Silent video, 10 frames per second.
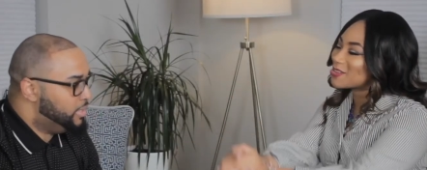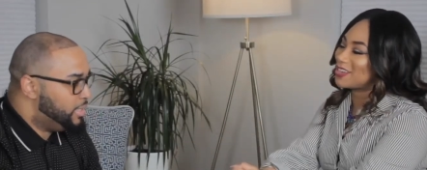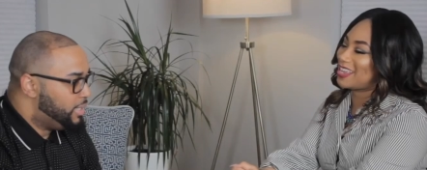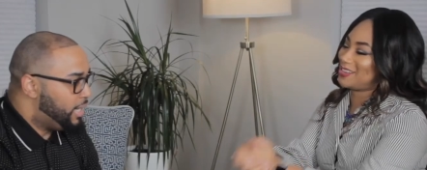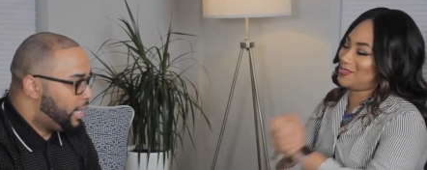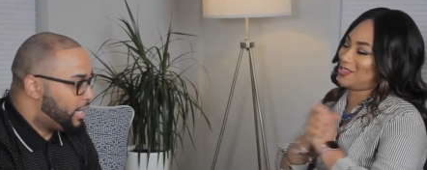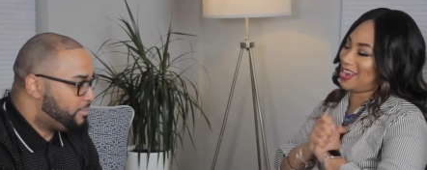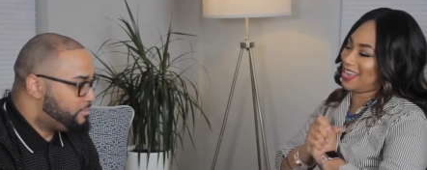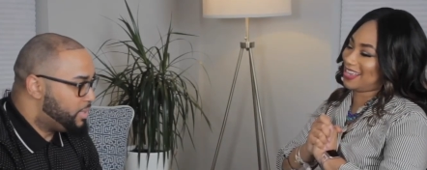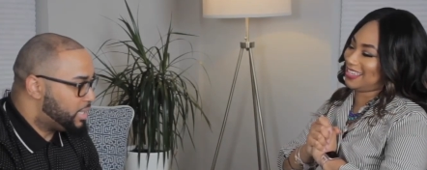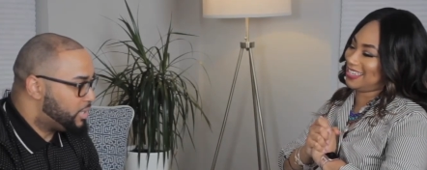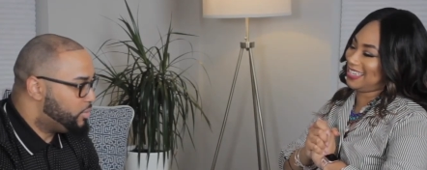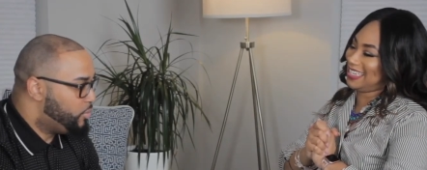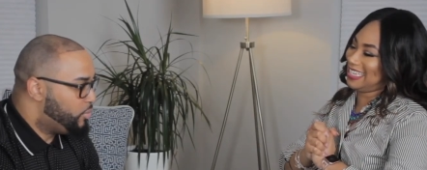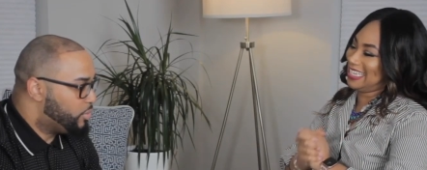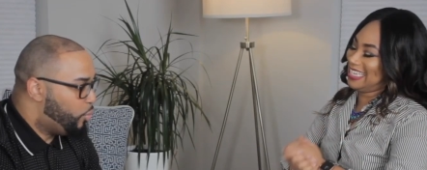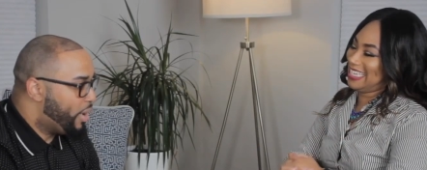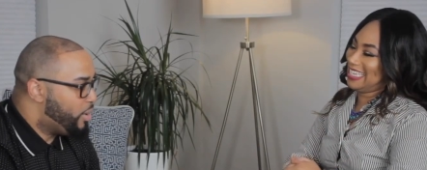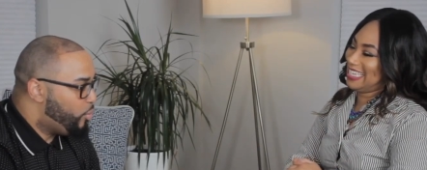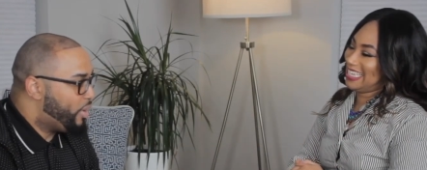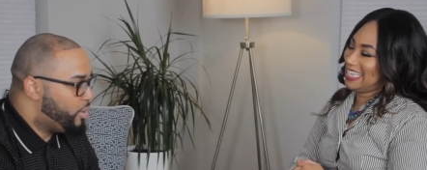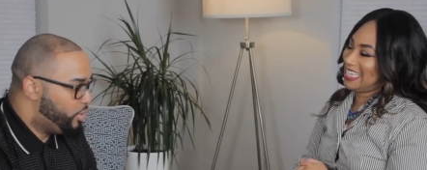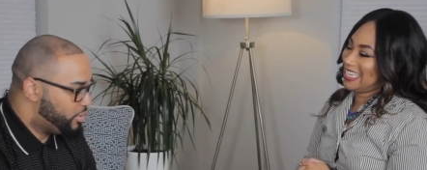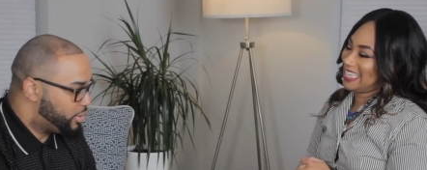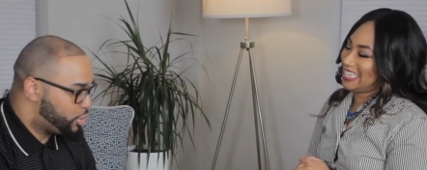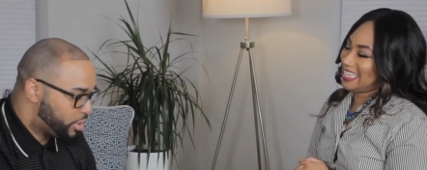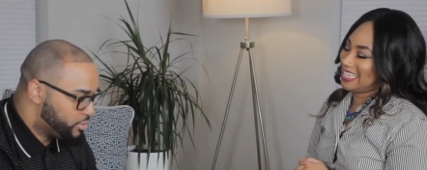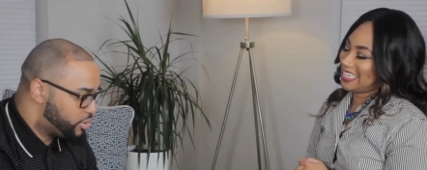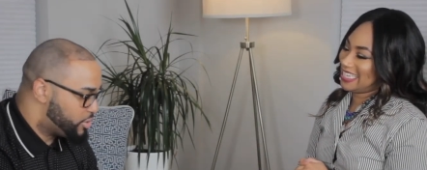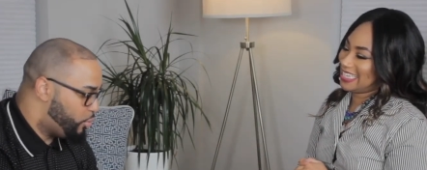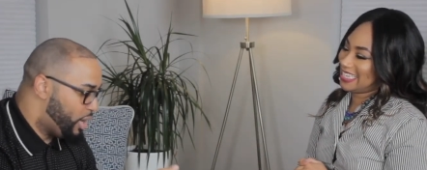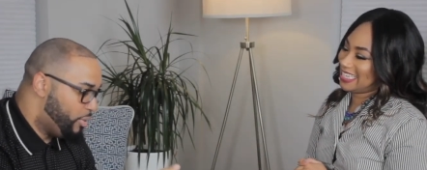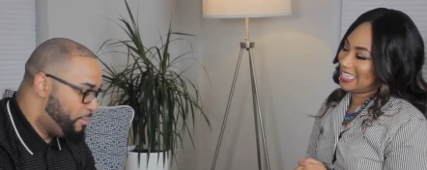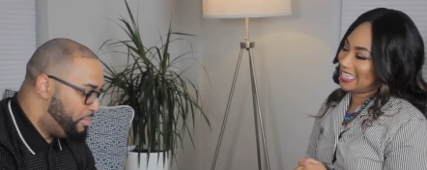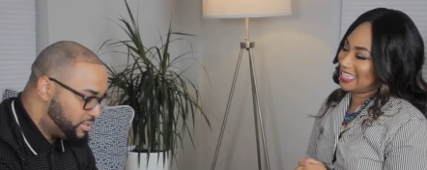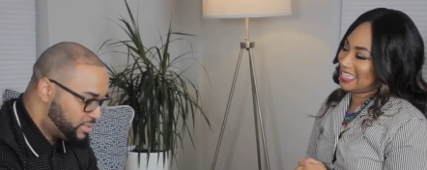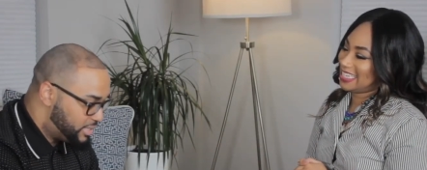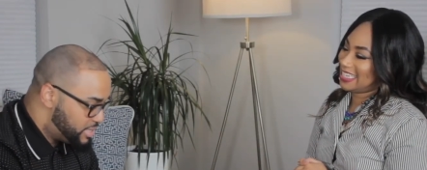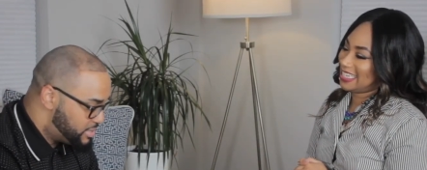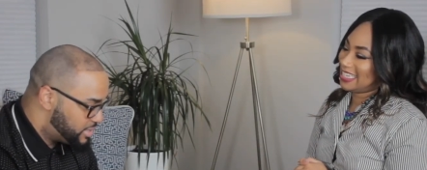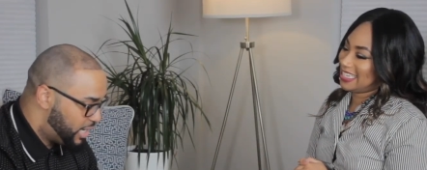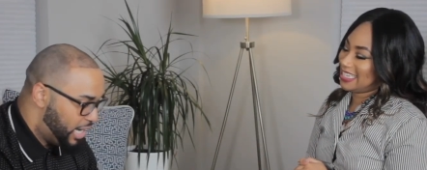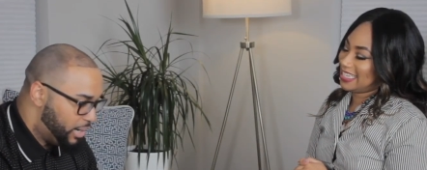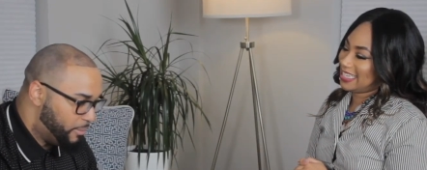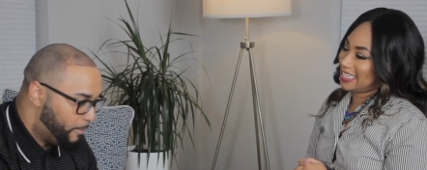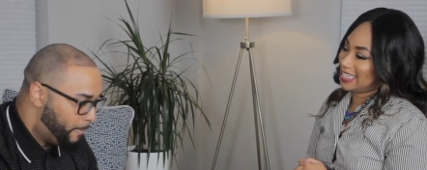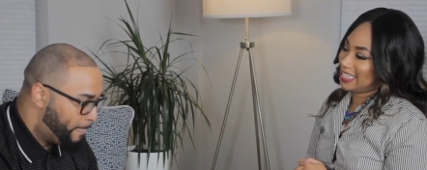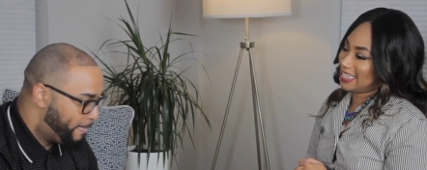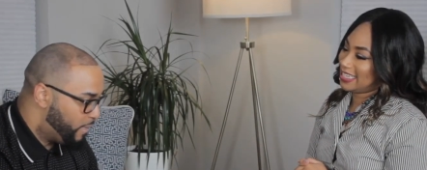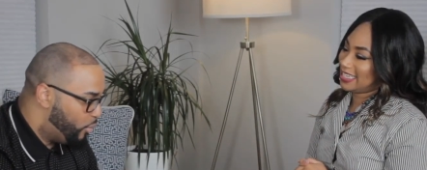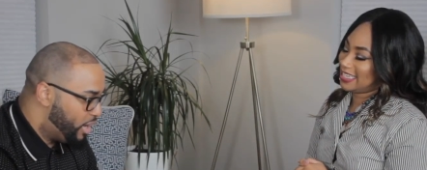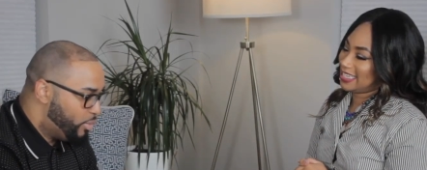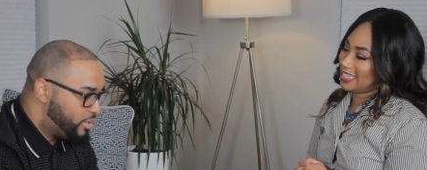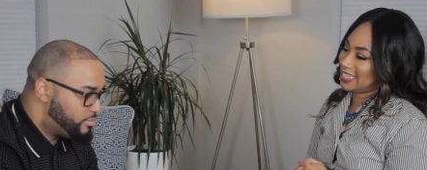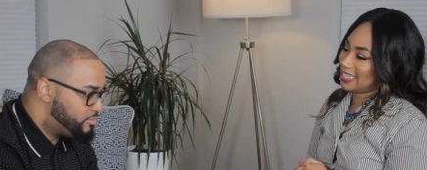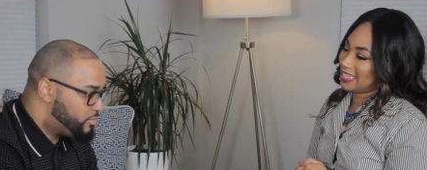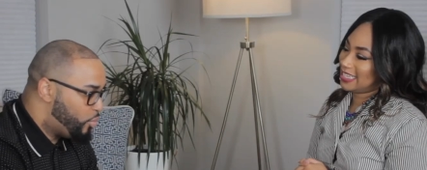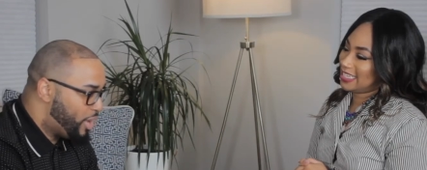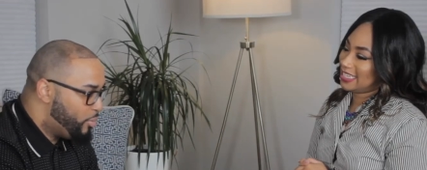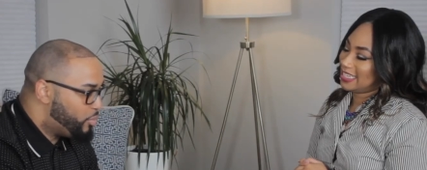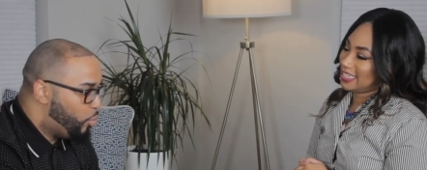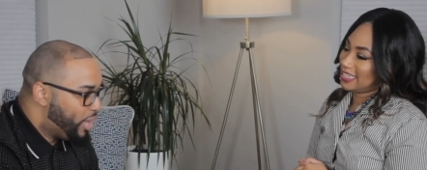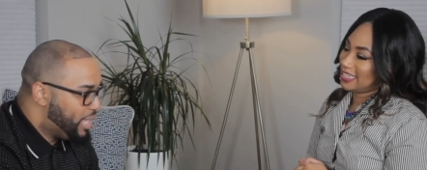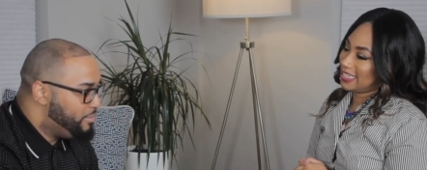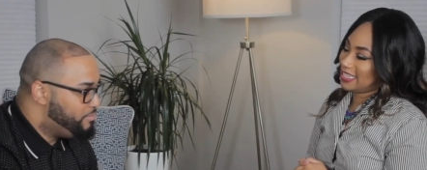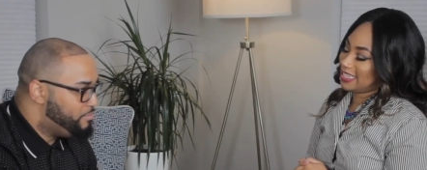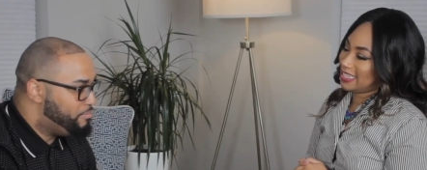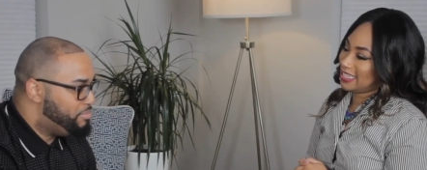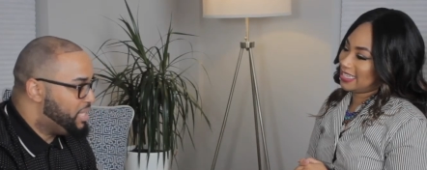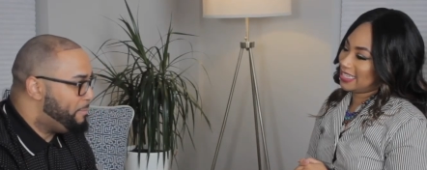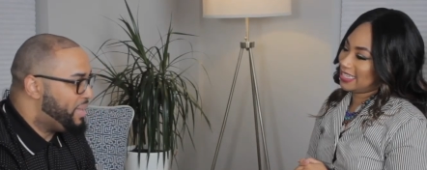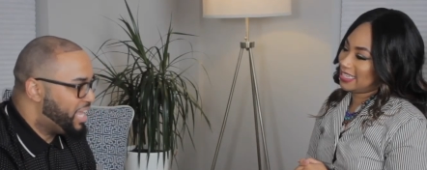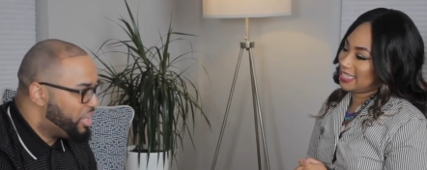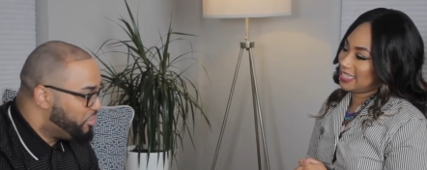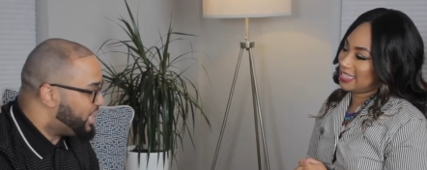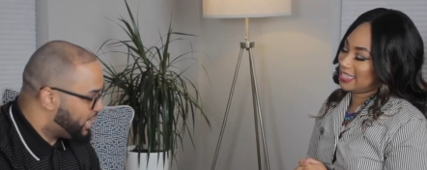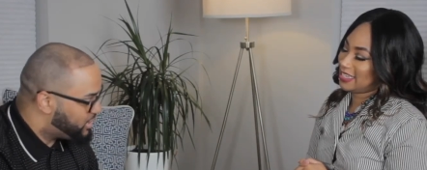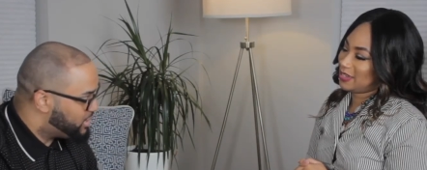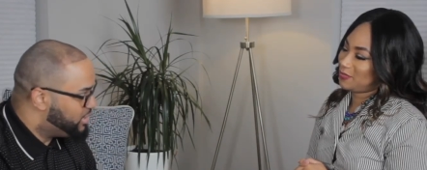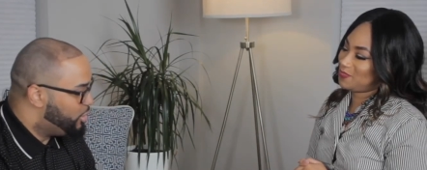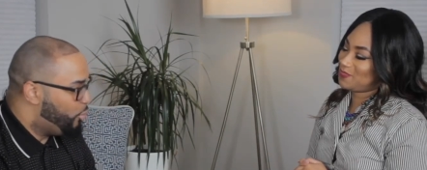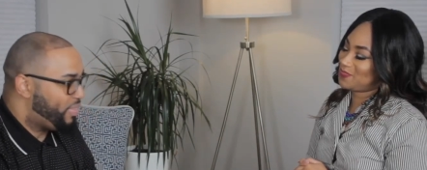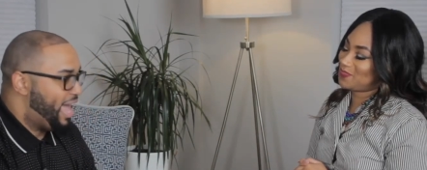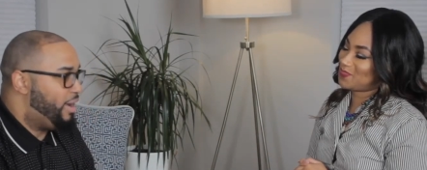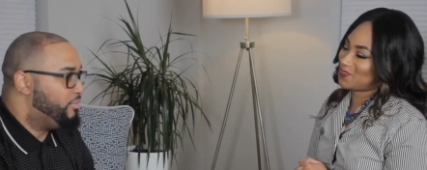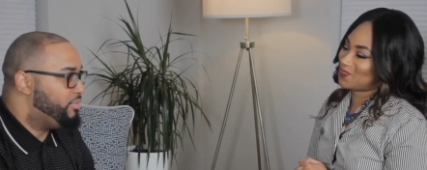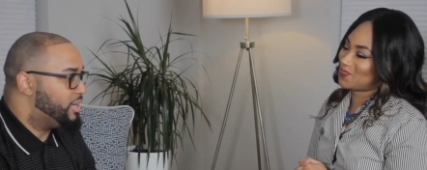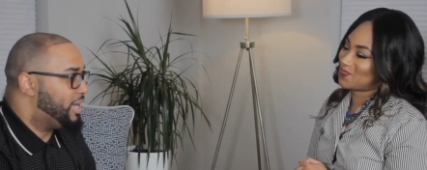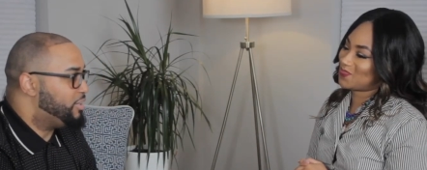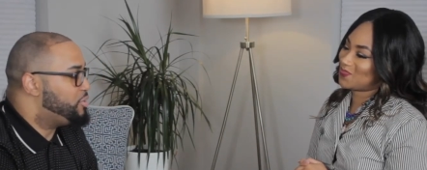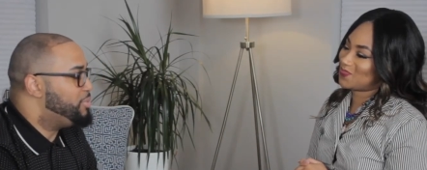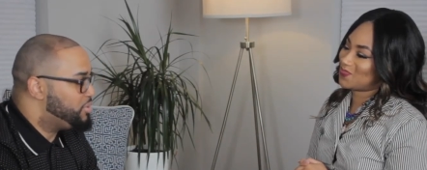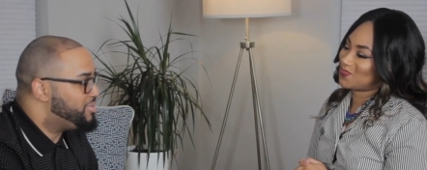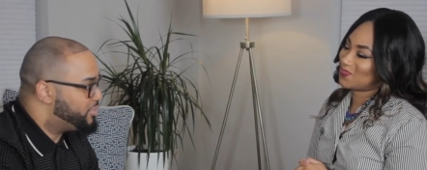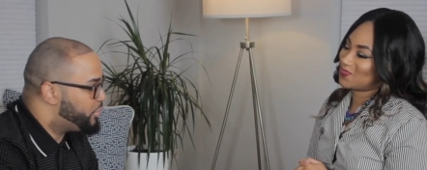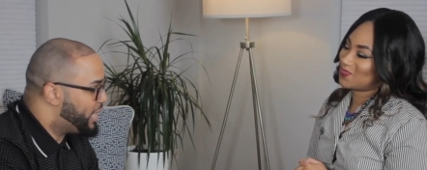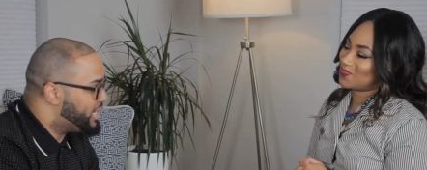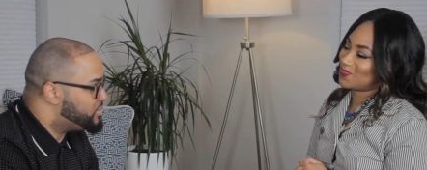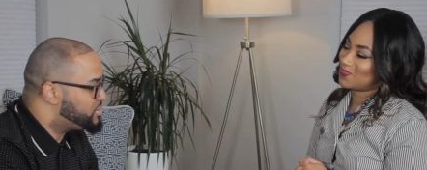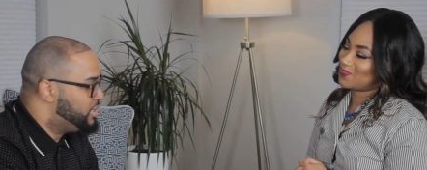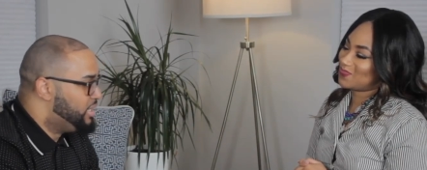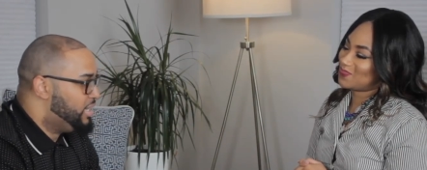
Speaker 1: the creative um, track?
Speaker 2: Um, where where would the church, where would business, um, where would where would we be? Period. Mm. Without the contribution of creatives,